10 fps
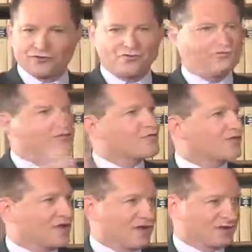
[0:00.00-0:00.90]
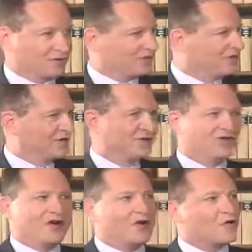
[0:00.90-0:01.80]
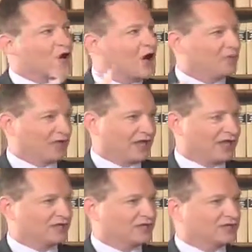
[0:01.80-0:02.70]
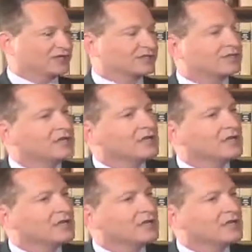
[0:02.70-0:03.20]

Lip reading: nothing else, no complications.